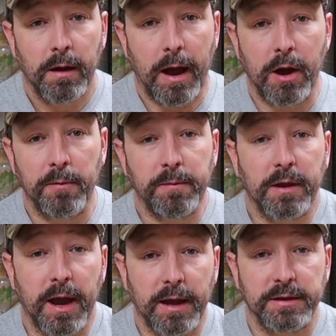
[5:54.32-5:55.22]
I hope you
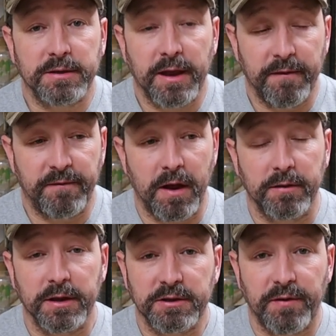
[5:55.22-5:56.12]
guys have
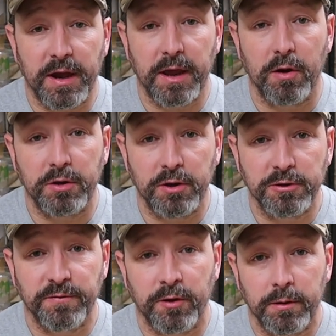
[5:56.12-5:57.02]
found this video
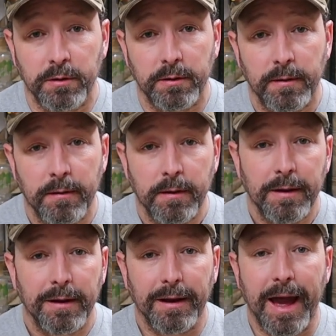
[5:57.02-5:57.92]
useful.
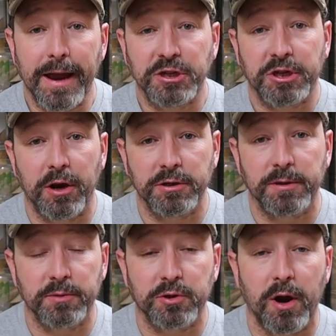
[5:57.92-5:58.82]
Like, share,
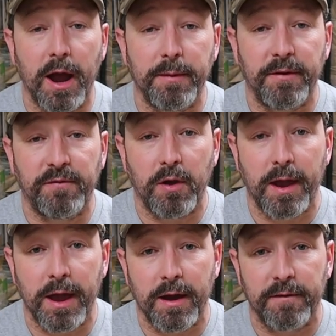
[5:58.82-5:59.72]
subscribe if you
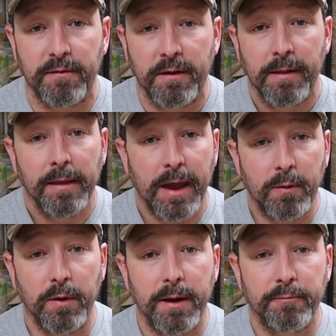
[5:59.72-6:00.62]
have,
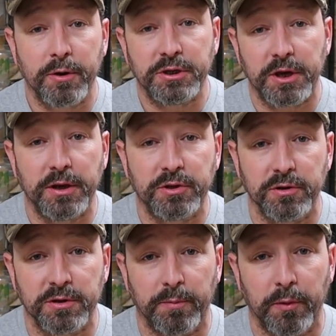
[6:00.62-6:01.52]
and we appreciate
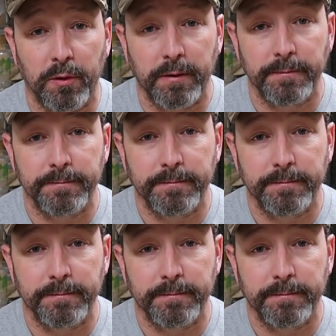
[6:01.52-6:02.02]
your support.